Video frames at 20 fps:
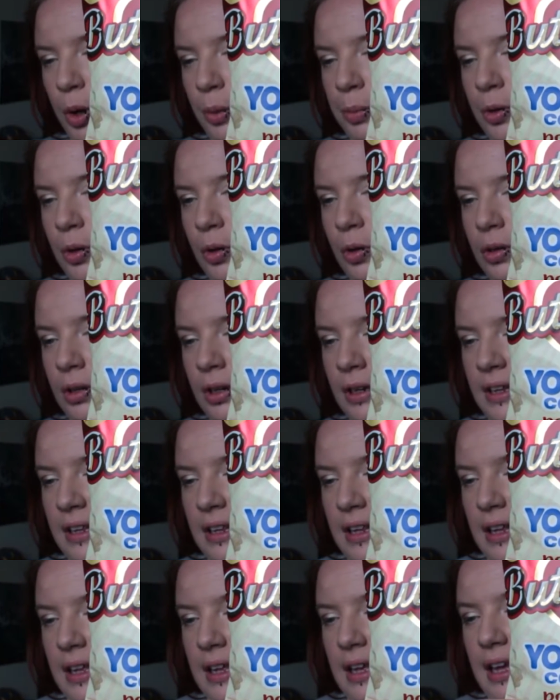popcorn,
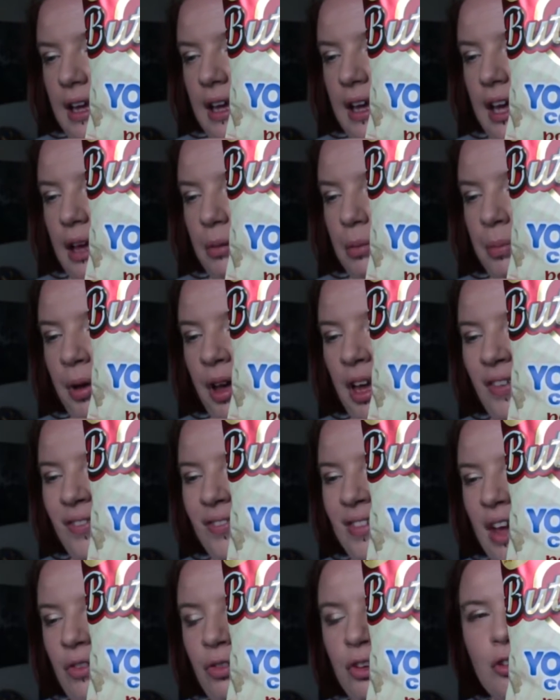but I've
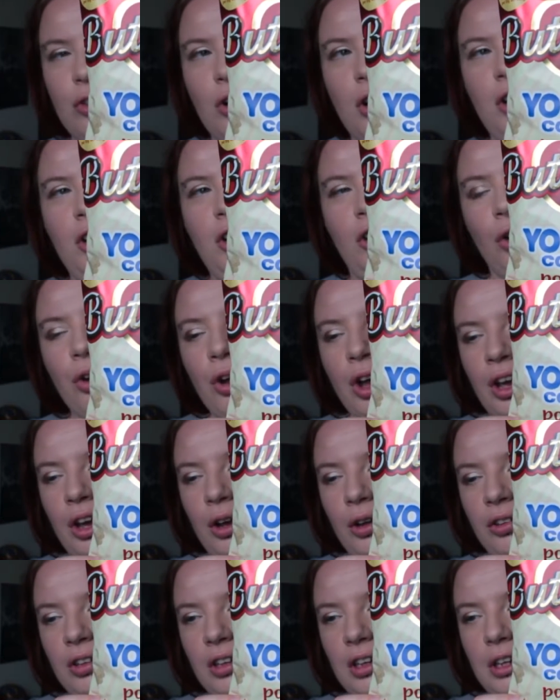never tried yoghurt
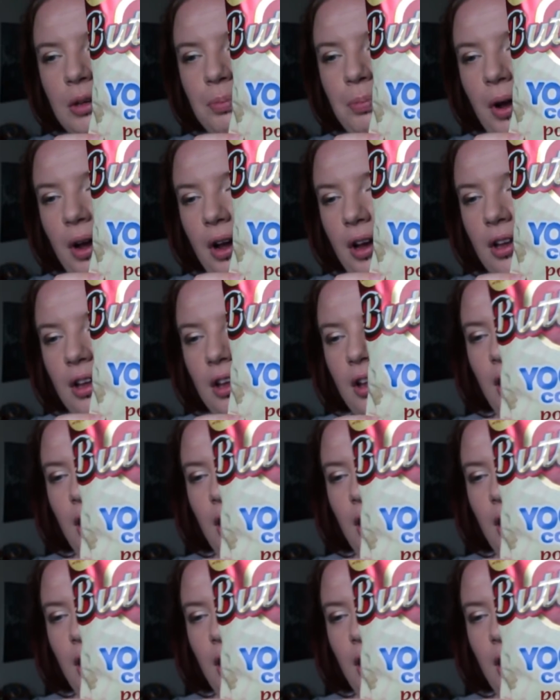coated, but